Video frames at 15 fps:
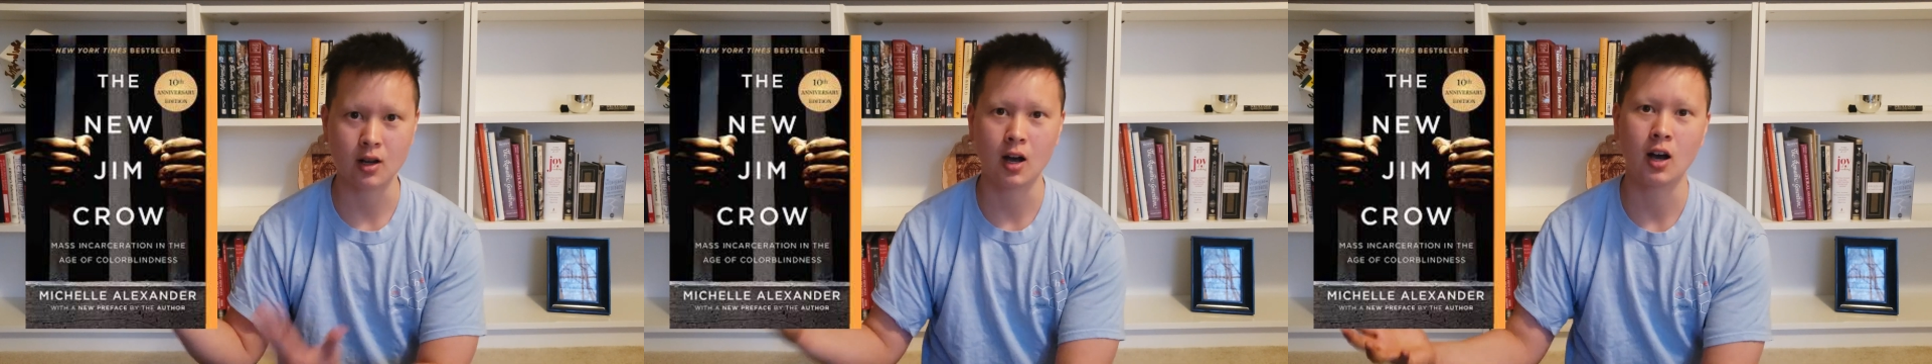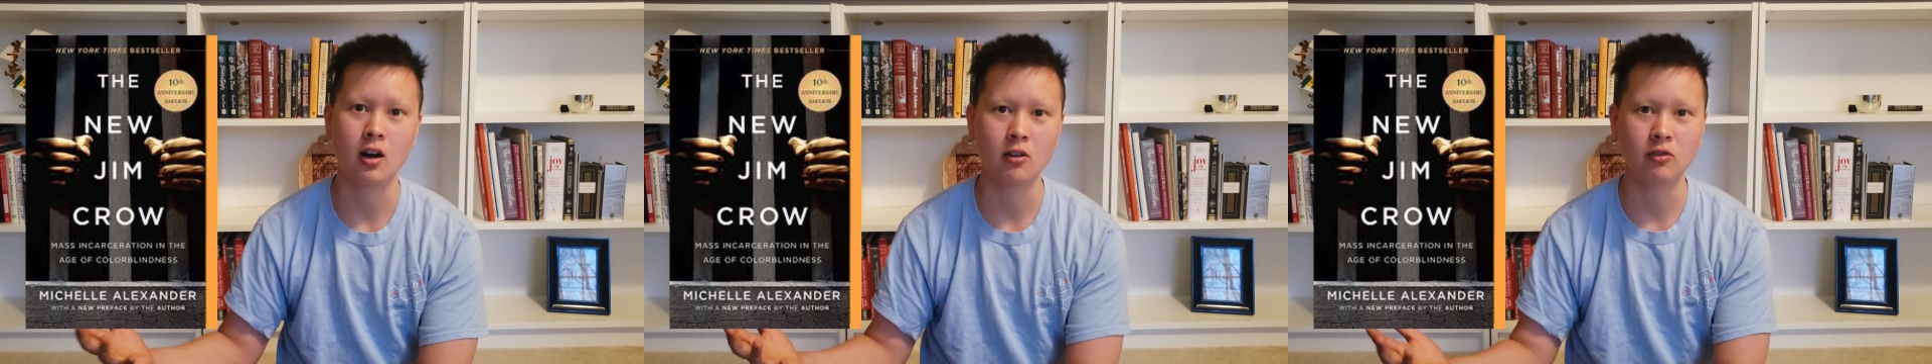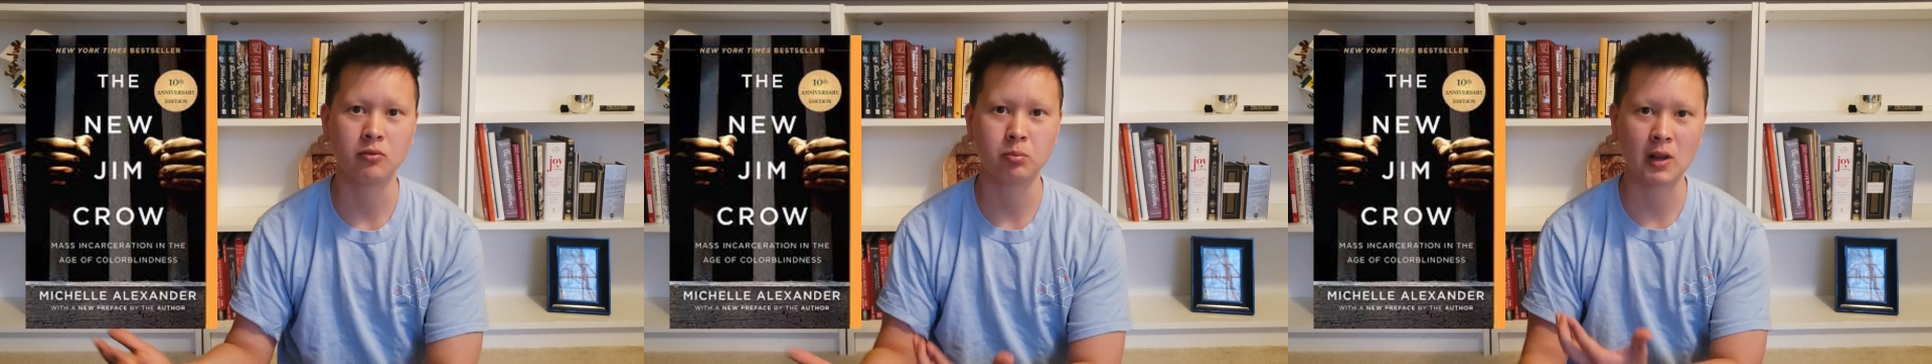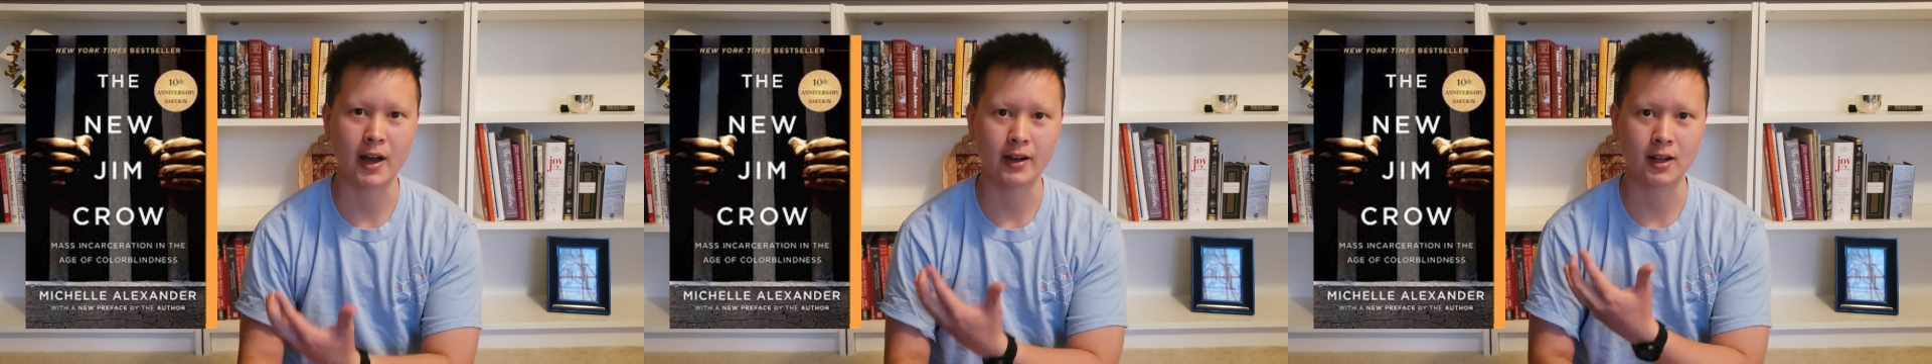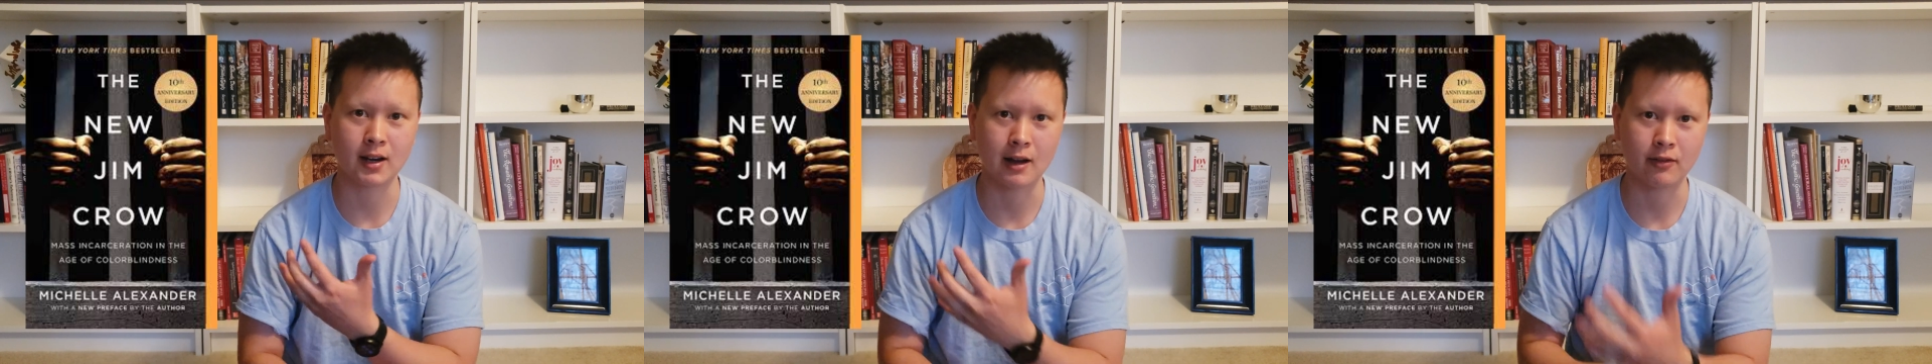of
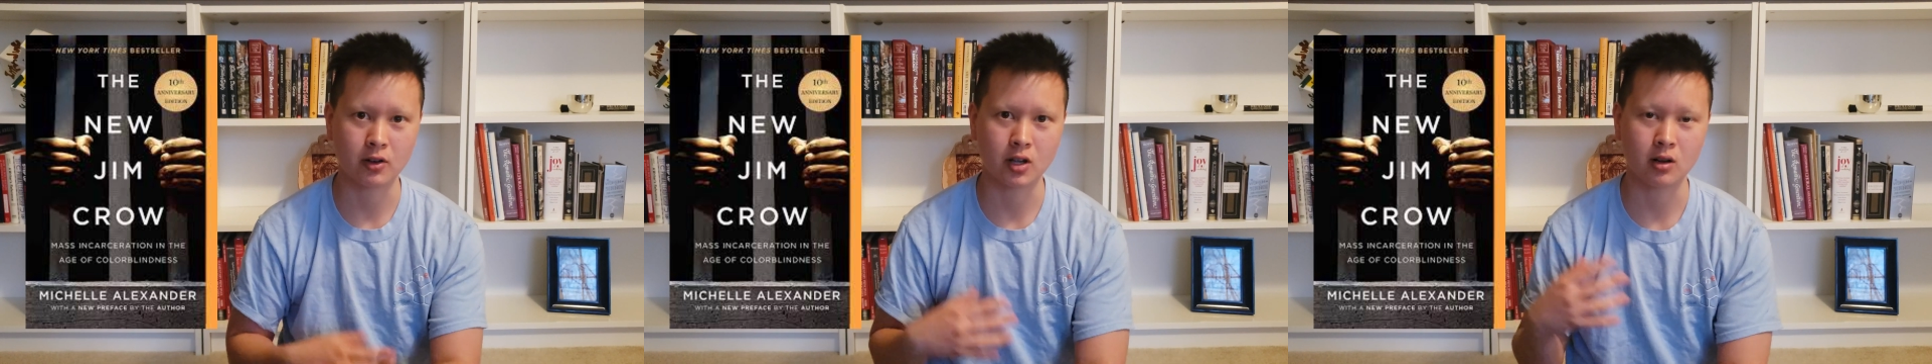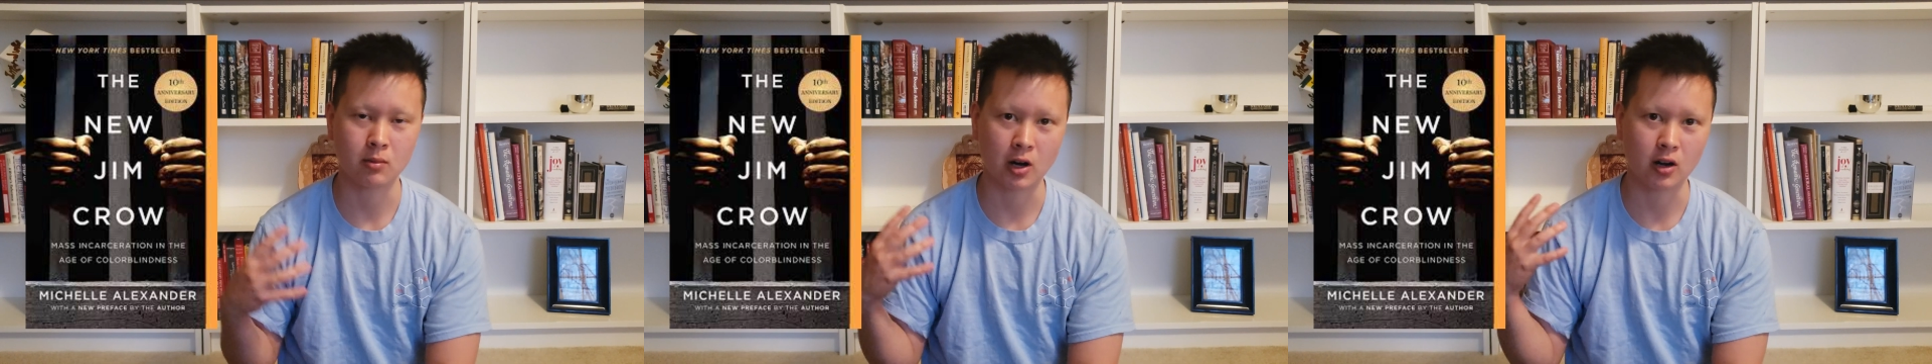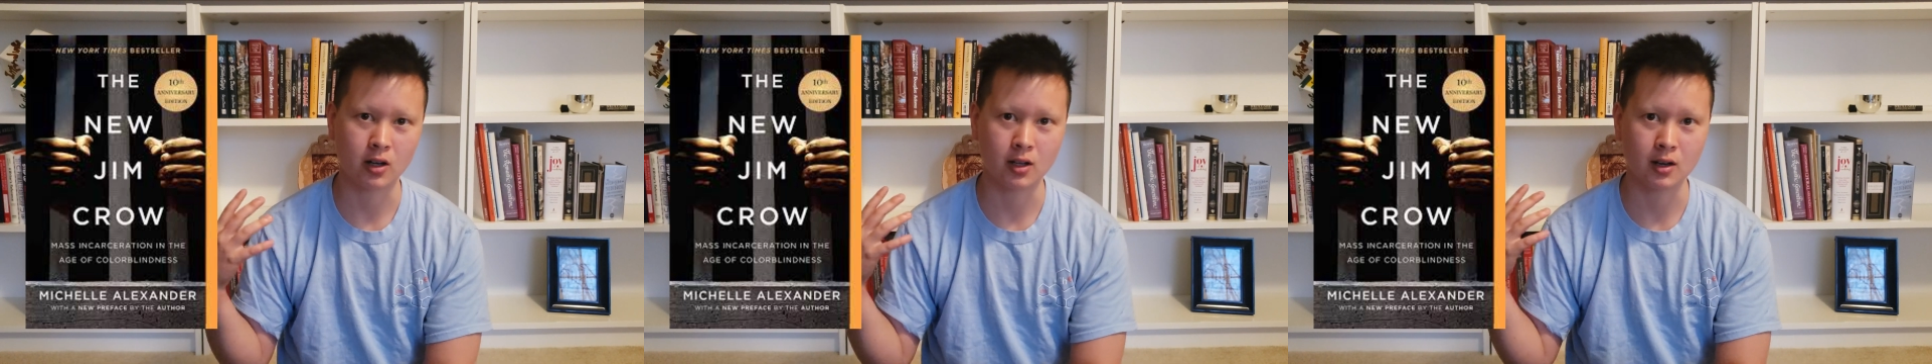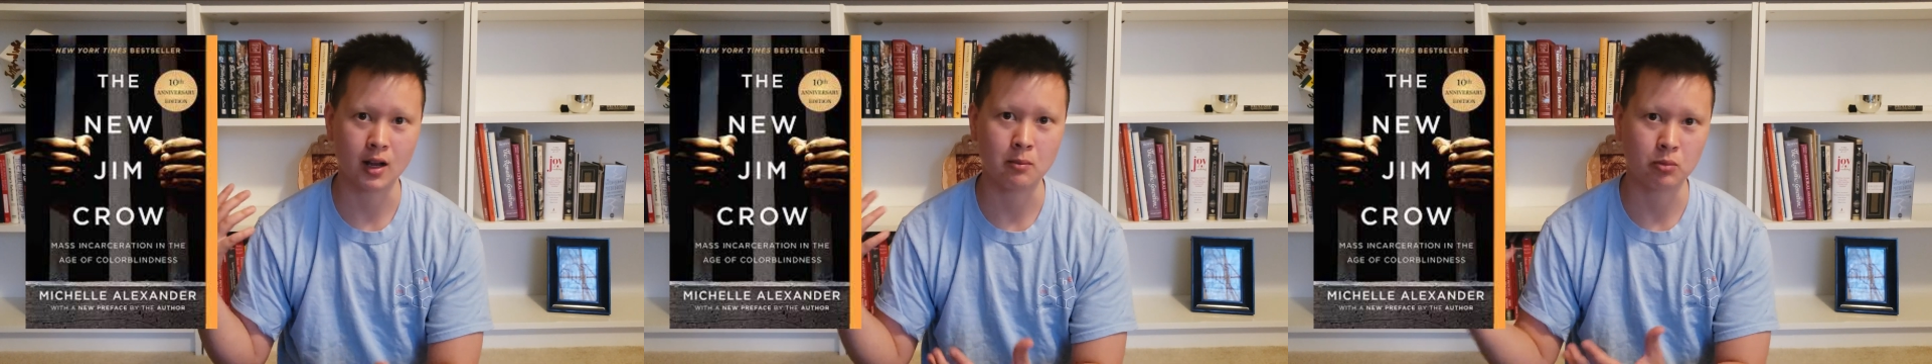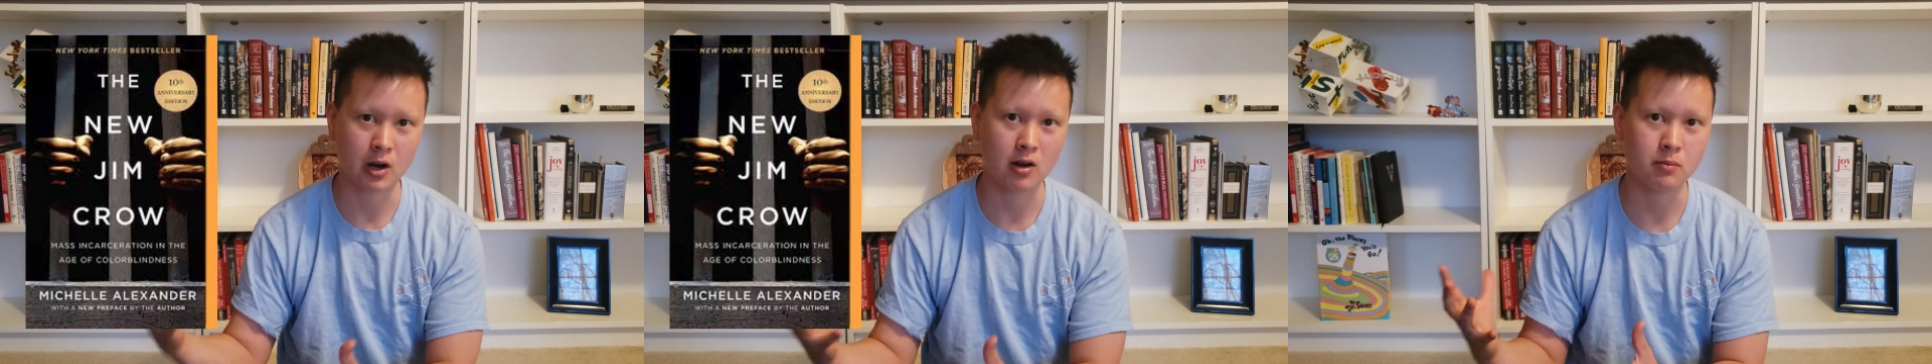Black and African American
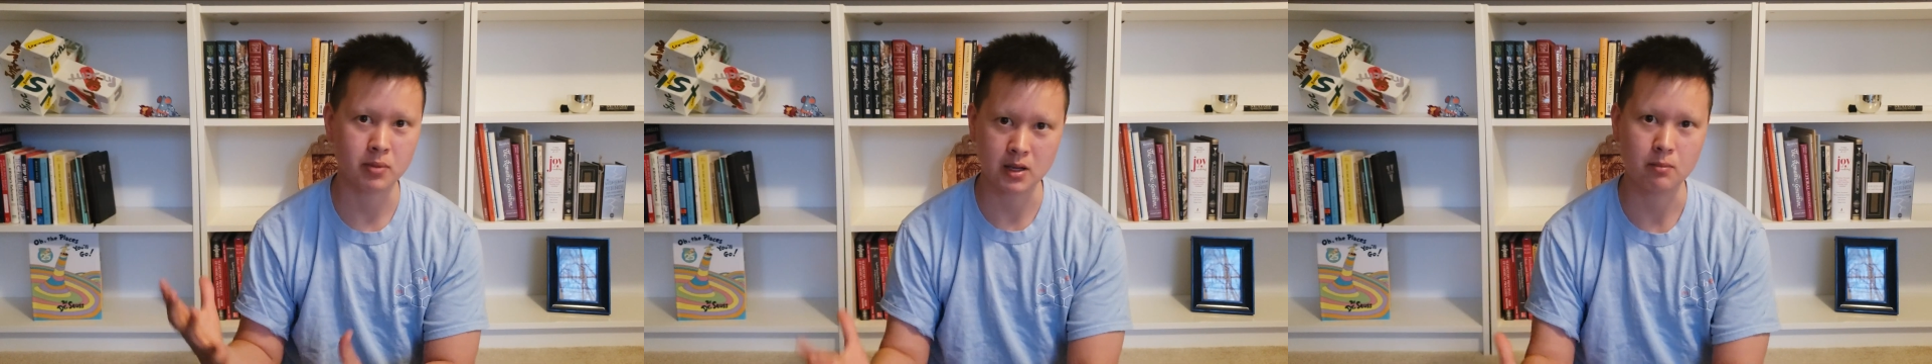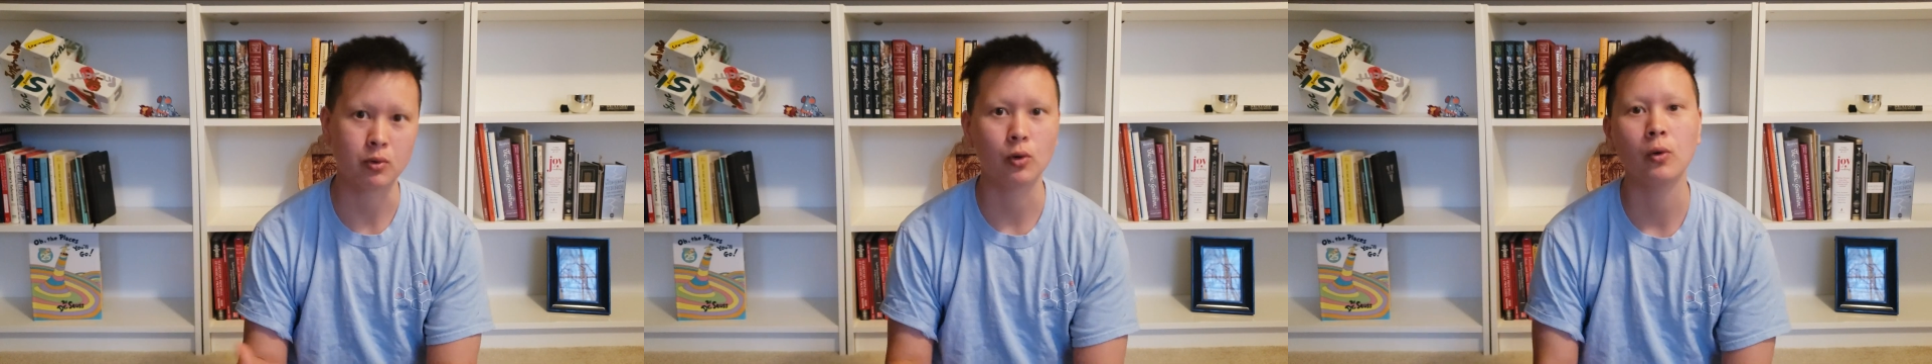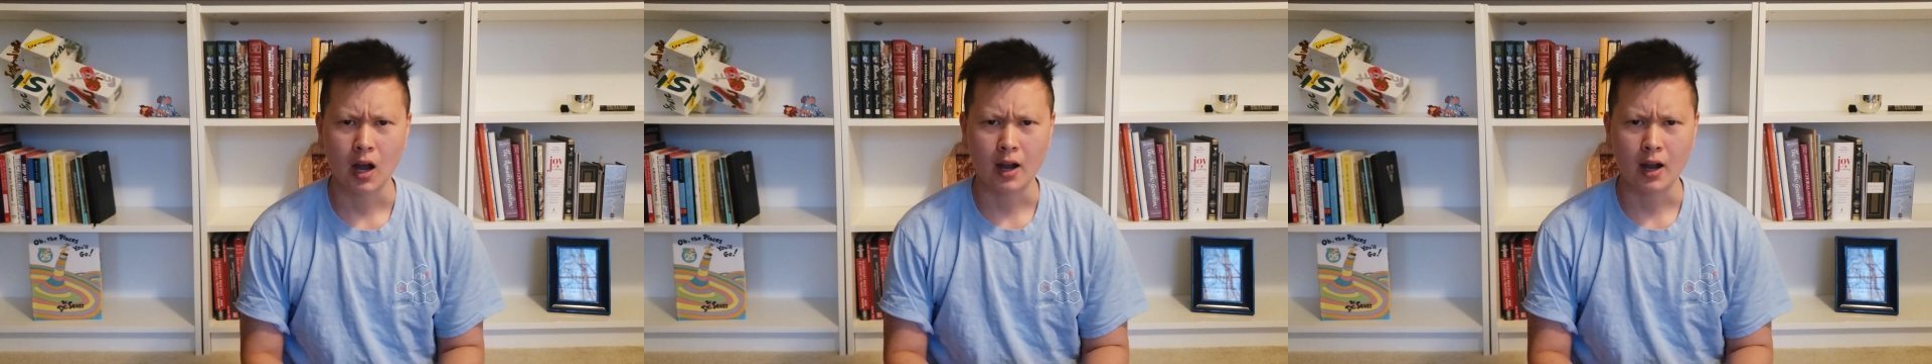and brown people.